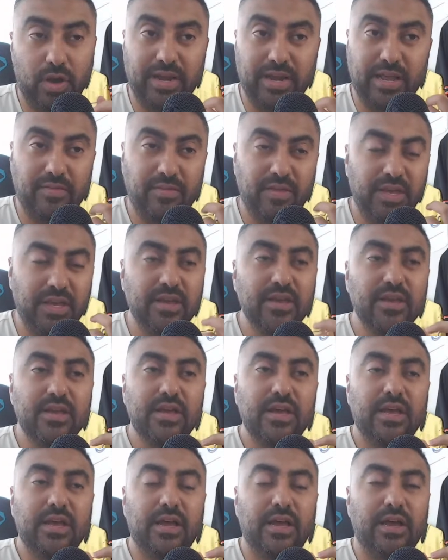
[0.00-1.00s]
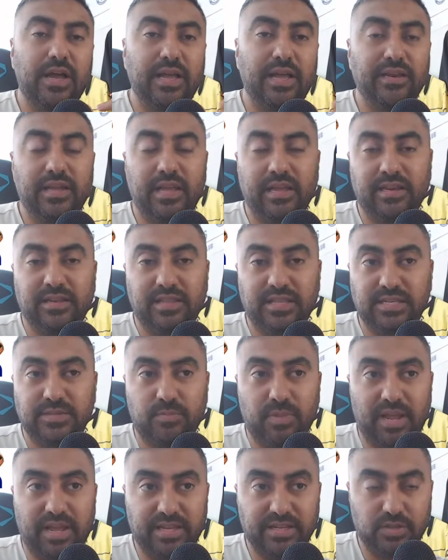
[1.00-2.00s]
And I think, and this
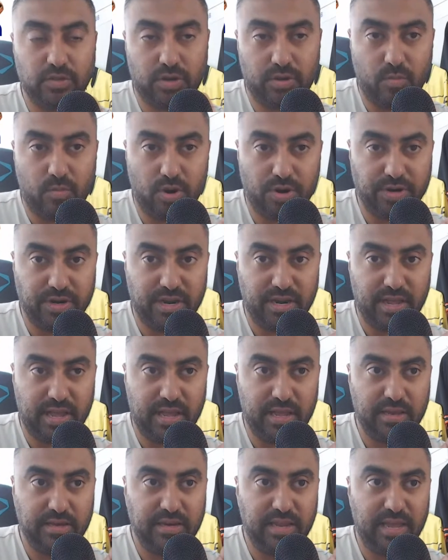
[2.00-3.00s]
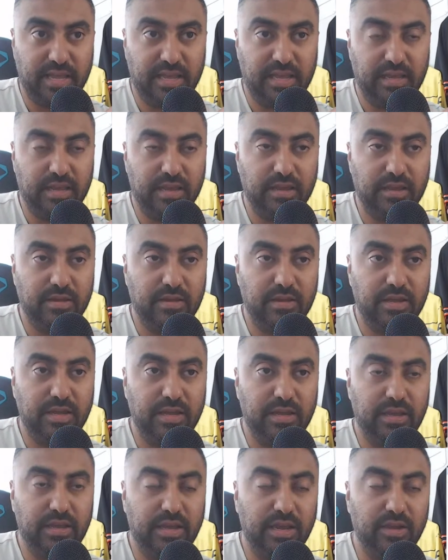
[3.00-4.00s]
player is not a modern day
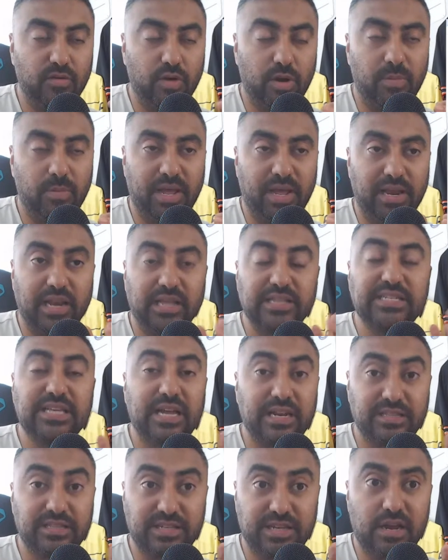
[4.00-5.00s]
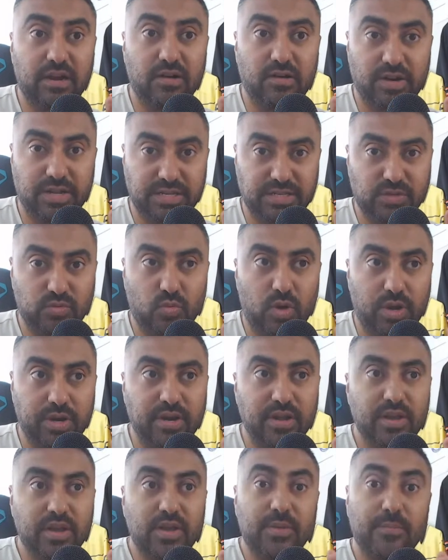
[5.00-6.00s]
era player. Lassana Tiara is one.
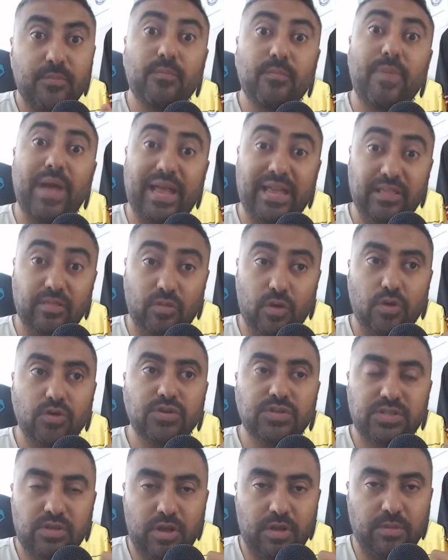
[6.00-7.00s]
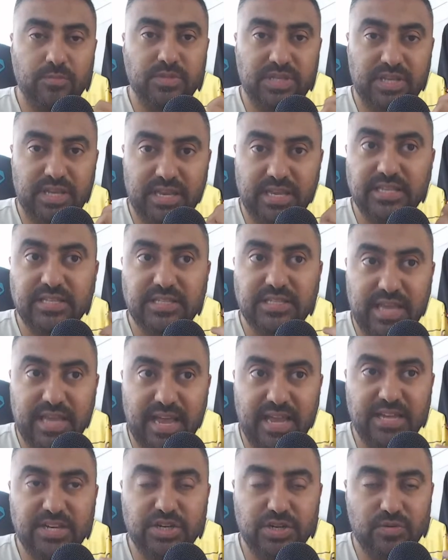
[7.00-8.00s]
Back in those times, his
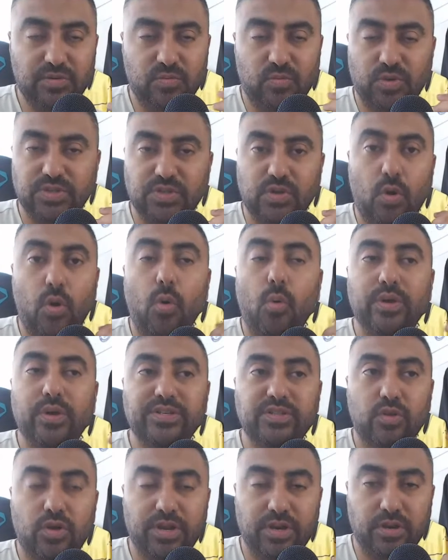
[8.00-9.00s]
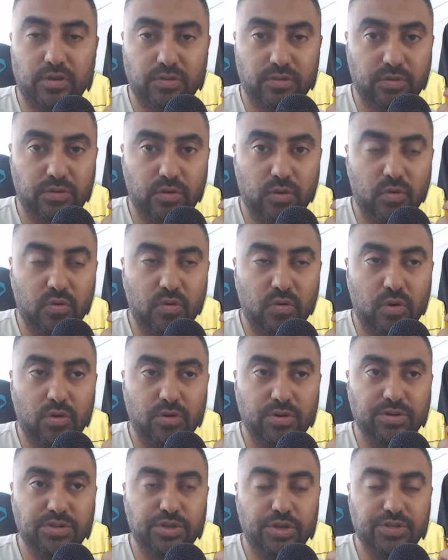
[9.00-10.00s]
agent was always knocking on the door
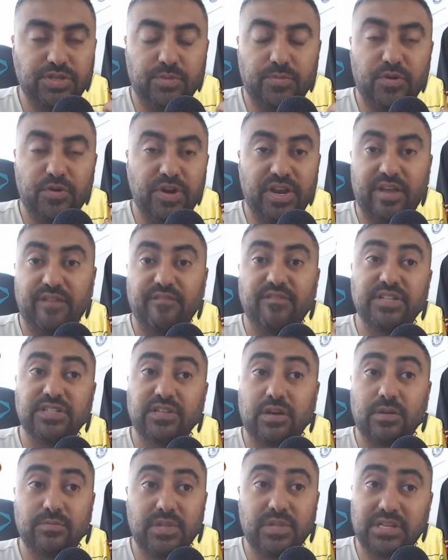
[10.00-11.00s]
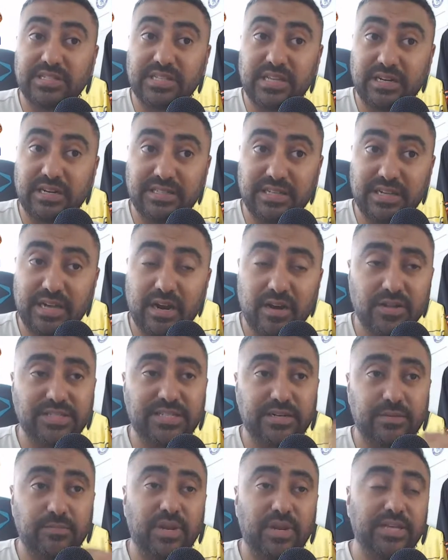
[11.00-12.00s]
on Jose Mourinho every time Lassana Tiara
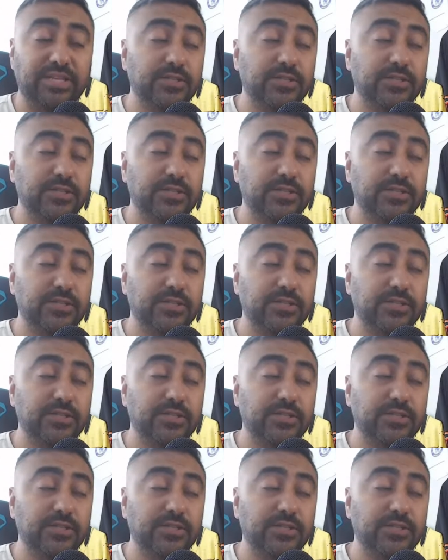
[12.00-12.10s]
didn't play.